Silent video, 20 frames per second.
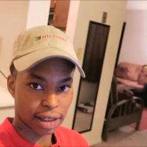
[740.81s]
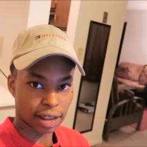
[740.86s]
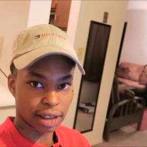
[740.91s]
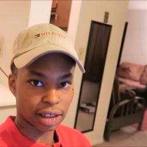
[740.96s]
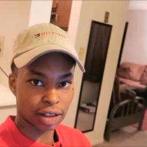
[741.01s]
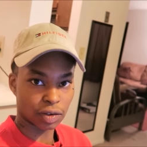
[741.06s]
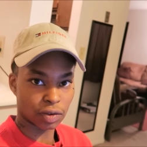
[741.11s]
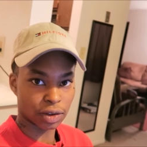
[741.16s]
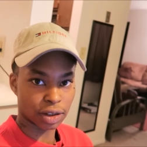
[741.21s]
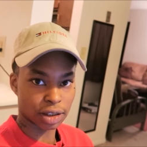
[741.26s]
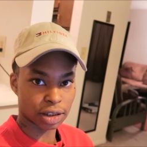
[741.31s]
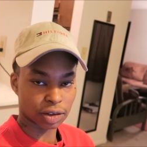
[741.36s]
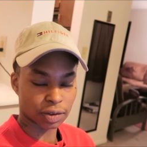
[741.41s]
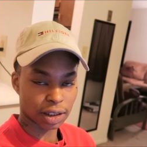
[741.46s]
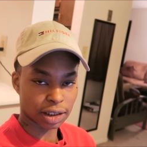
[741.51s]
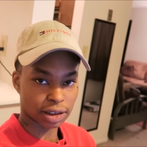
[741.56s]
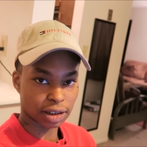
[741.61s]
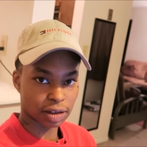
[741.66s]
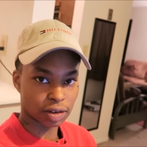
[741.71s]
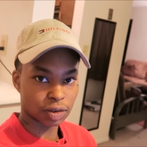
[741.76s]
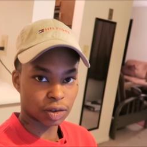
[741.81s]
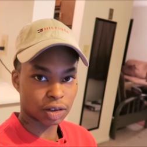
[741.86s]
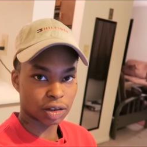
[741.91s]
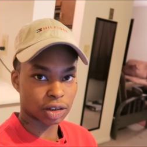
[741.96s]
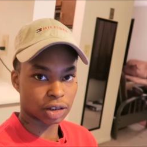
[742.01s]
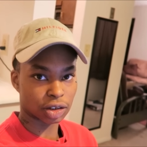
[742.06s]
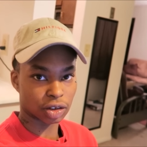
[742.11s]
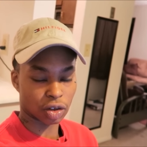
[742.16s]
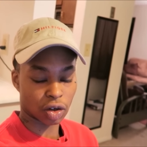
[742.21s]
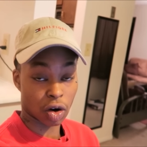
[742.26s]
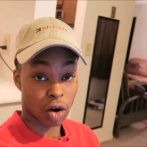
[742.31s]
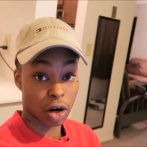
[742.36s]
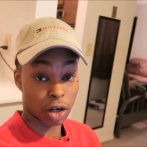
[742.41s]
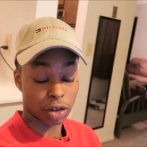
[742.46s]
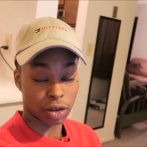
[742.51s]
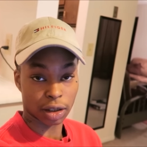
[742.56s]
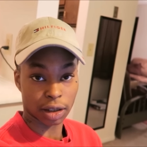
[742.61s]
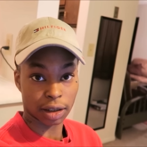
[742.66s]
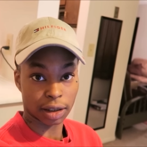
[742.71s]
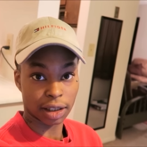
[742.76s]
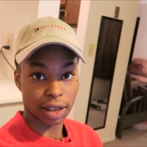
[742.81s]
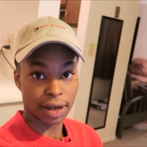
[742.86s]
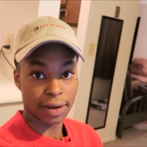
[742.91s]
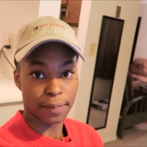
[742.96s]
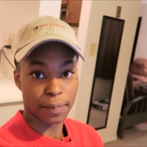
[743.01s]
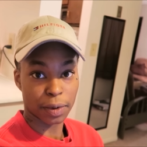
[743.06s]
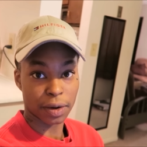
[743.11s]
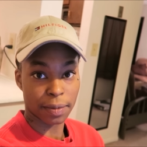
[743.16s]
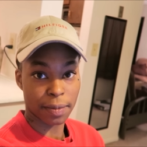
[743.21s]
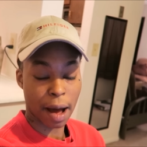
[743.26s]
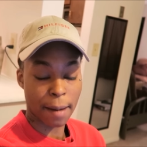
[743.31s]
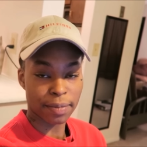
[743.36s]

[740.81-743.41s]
any New Year's resolutions, and are you going to keep them?